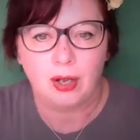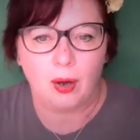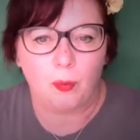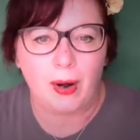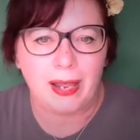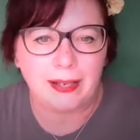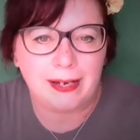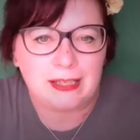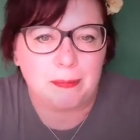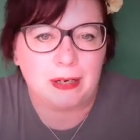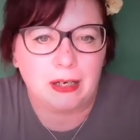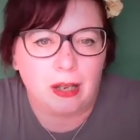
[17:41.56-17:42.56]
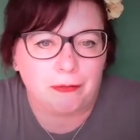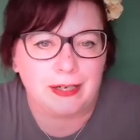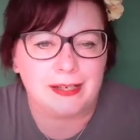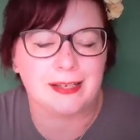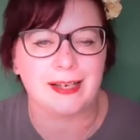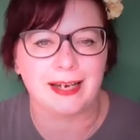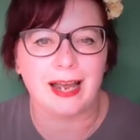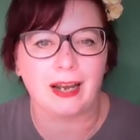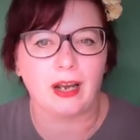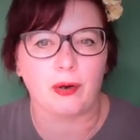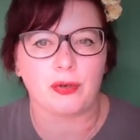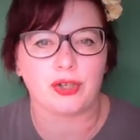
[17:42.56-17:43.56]
Well, it's been lovely to say
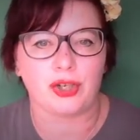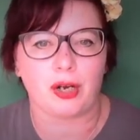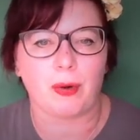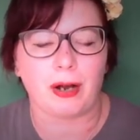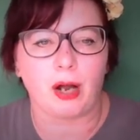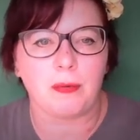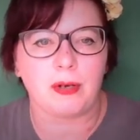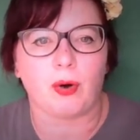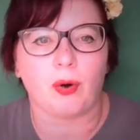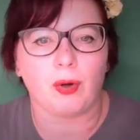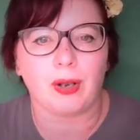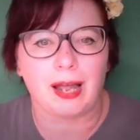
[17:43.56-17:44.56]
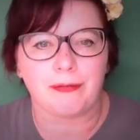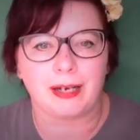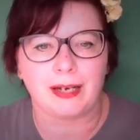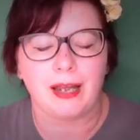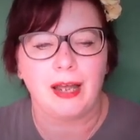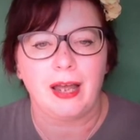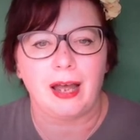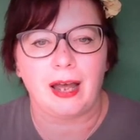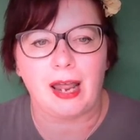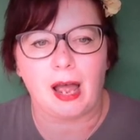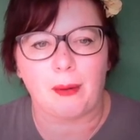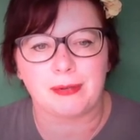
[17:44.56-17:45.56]
hello to you. I hope you're all having an
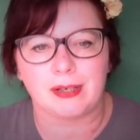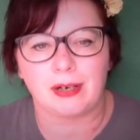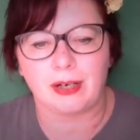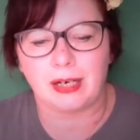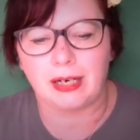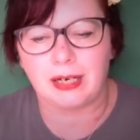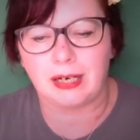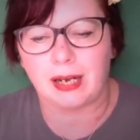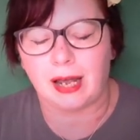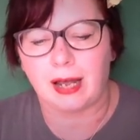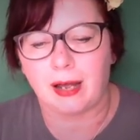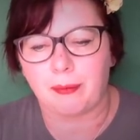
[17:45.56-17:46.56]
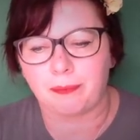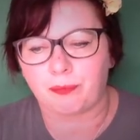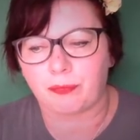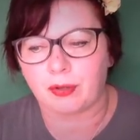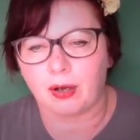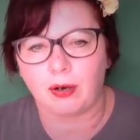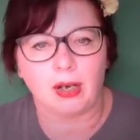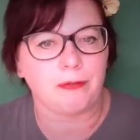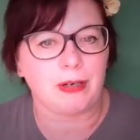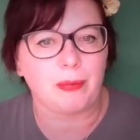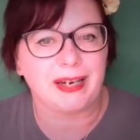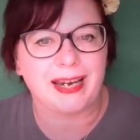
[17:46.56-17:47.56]
absolutely
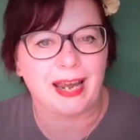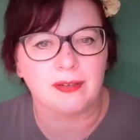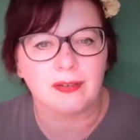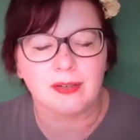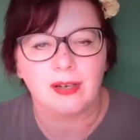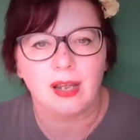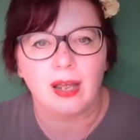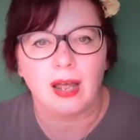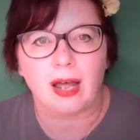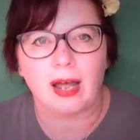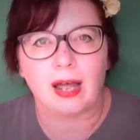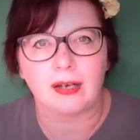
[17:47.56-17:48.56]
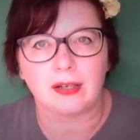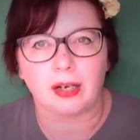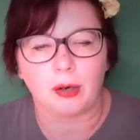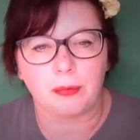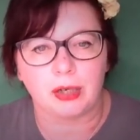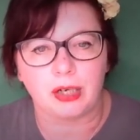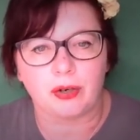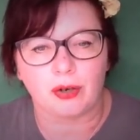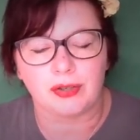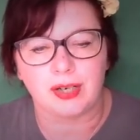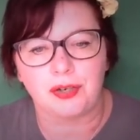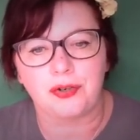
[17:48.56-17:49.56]
lovely weekend. And I hope that you
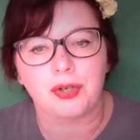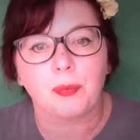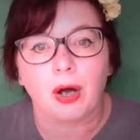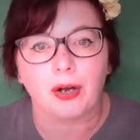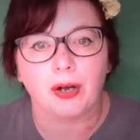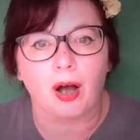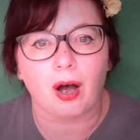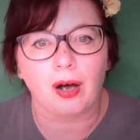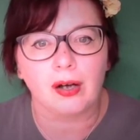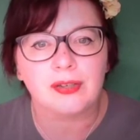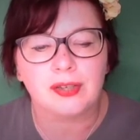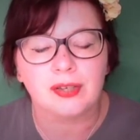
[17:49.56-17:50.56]
continue to work hard.